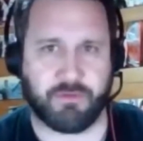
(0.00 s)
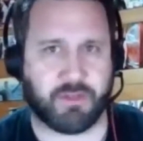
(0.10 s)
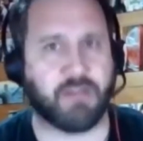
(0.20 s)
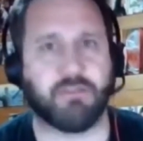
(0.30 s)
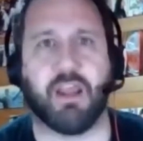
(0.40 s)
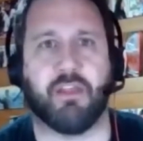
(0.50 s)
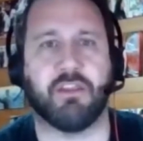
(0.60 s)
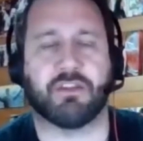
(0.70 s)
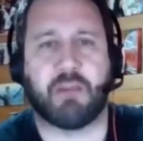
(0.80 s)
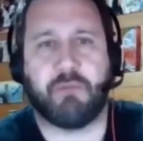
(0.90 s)
So
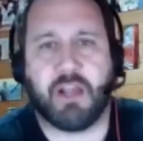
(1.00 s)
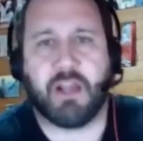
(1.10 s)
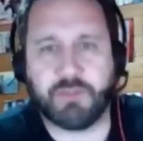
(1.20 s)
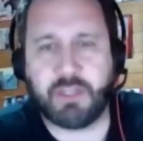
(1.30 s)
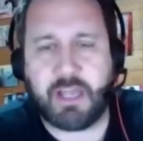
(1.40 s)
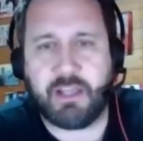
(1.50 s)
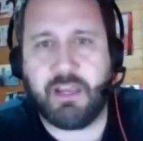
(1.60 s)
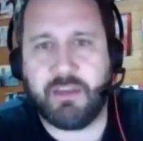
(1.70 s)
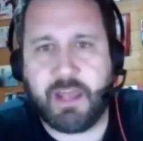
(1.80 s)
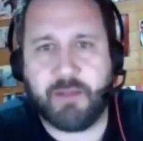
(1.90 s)
there's so many holes in
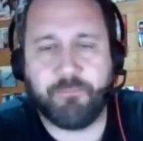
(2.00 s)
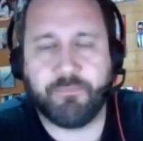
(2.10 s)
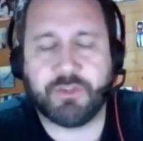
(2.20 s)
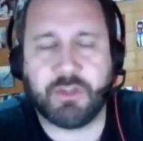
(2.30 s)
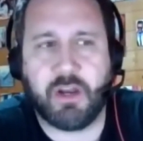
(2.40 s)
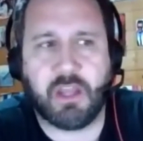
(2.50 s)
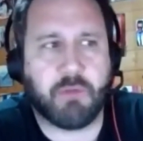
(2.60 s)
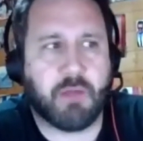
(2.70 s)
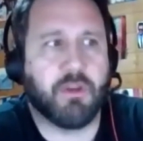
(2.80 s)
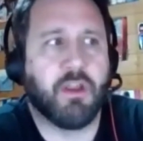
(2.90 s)
that side at the
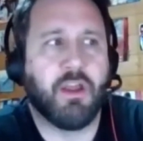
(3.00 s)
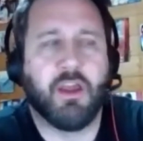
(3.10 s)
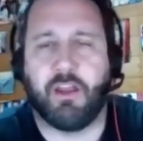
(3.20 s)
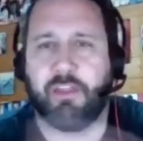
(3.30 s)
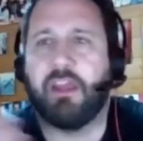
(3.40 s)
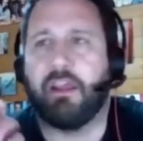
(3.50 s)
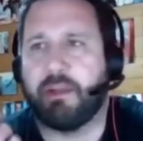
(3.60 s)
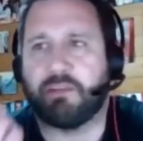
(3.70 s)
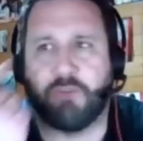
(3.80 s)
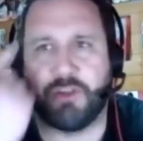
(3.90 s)
moment. And I think going
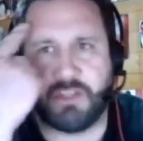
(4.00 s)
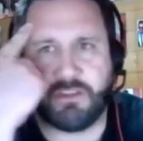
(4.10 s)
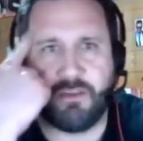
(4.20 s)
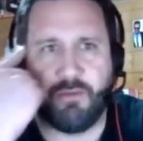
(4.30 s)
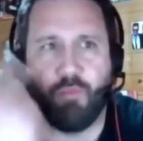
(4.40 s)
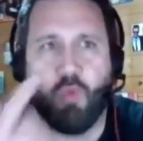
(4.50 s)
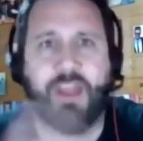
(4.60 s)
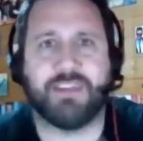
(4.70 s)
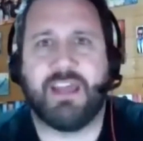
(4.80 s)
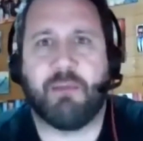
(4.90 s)
back to what Ross said, what
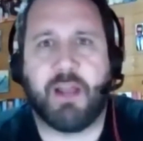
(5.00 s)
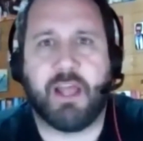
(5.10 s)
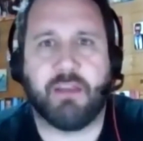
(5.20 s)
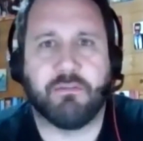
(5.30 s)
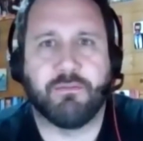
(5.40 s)
is their plan?